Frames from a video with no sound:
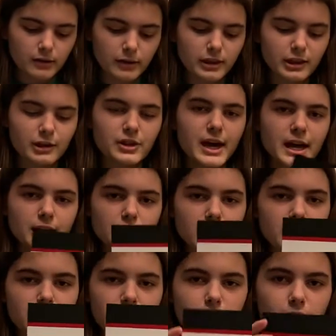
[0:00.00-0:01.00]
So
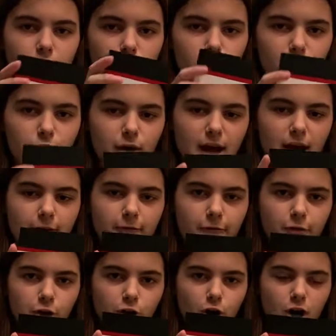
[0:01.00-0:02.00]
that's what you have for
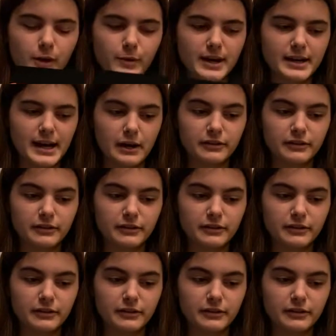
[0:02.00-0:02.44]
your card right now.